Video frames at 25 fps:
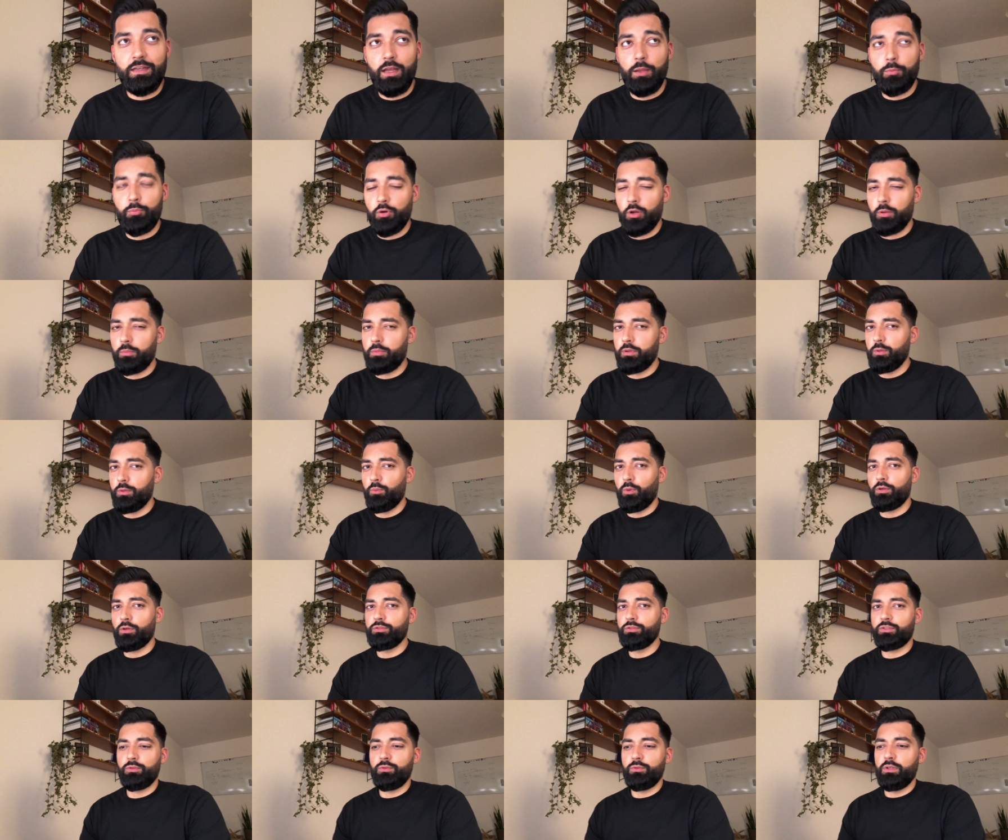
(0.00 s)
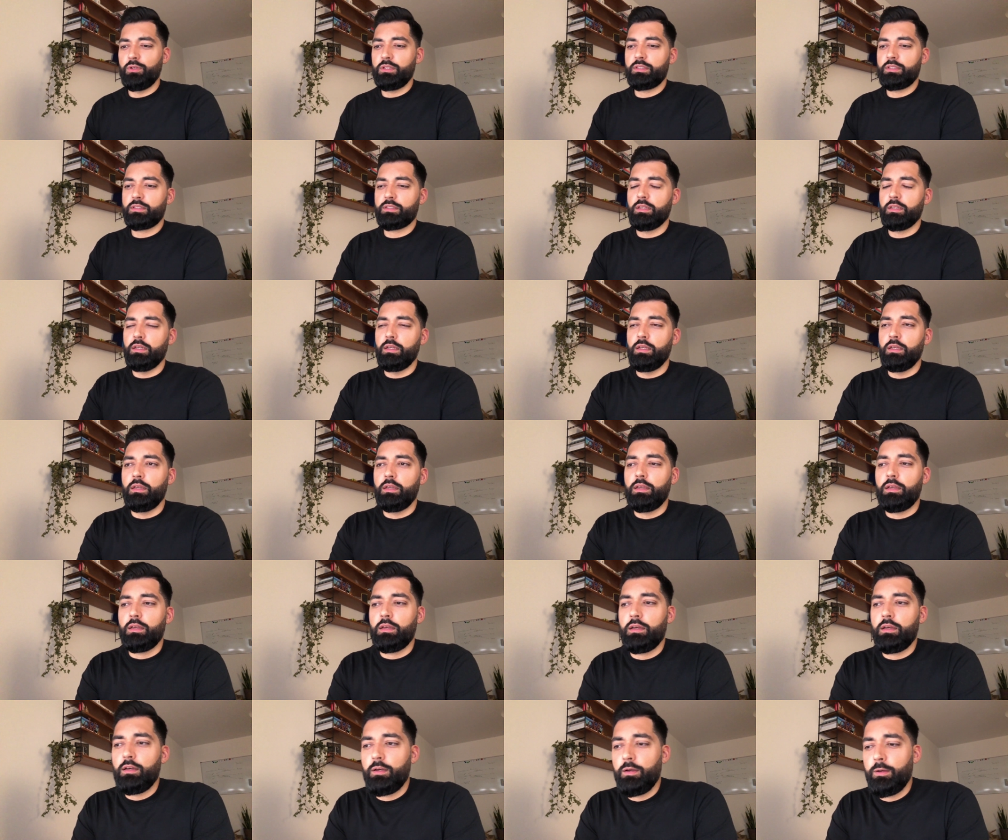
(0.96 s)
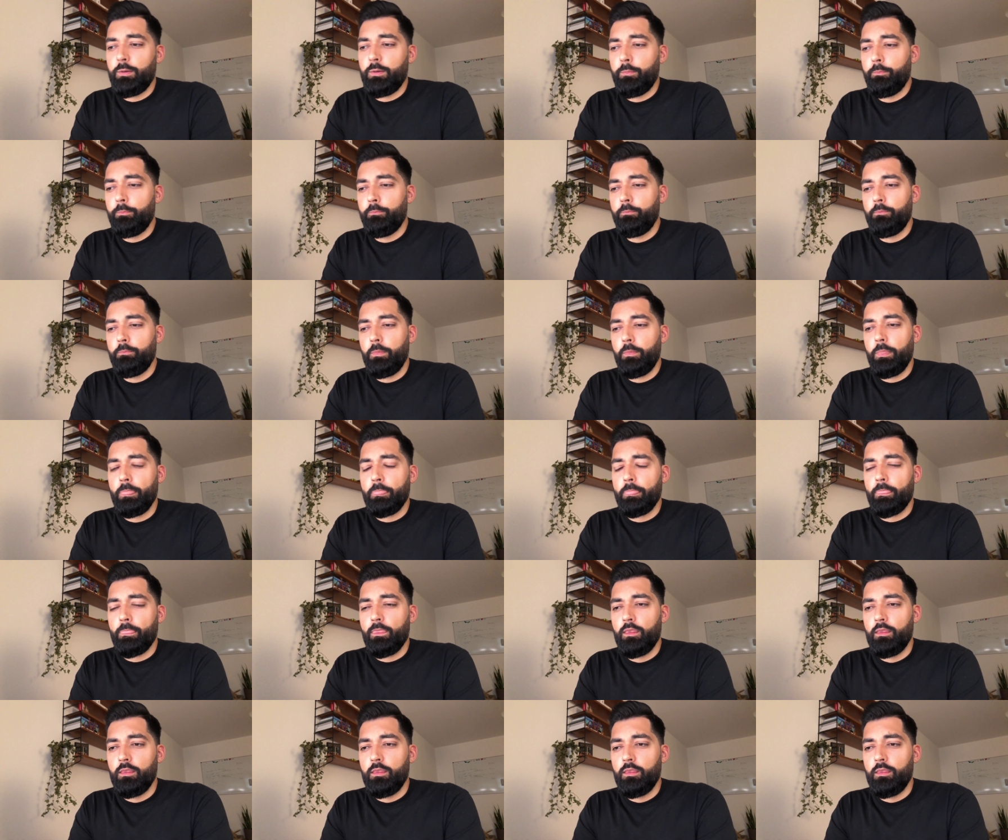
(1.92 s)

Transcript: I probably won't do it um,